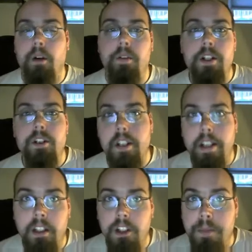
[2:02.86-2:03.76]
know, eventually
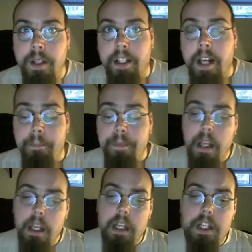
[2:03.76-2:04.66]
English picked it up.
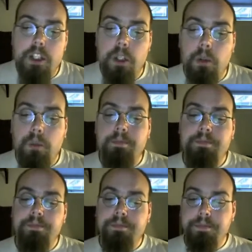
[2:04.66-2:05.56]
So,
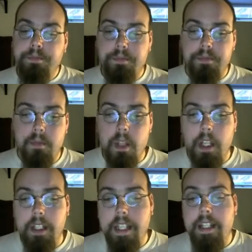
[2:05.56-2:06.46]

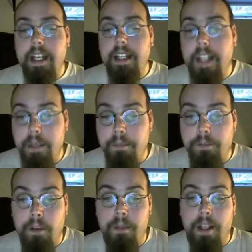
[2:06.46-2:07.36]
again, that came
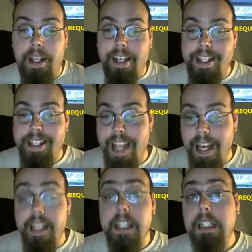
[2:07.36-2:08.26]
from
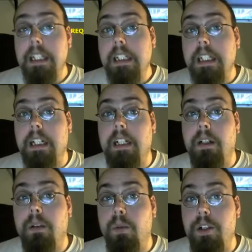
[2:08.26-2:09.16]
requester,
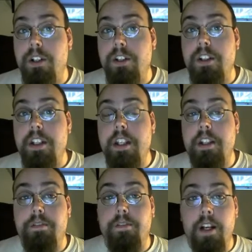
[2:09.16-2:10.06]
which is the
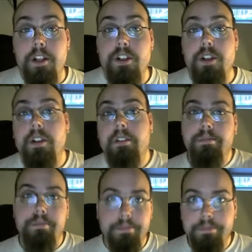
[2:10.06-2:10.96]
French
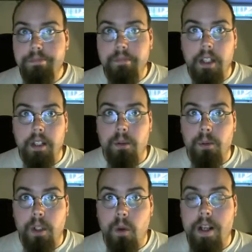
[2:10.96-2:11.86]

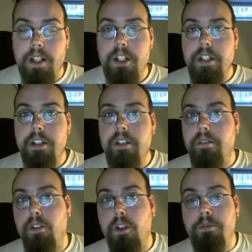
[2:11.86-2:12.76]
request
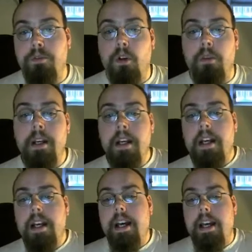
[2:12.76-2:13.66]
verb form,
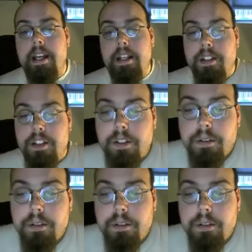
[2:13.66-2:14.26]
and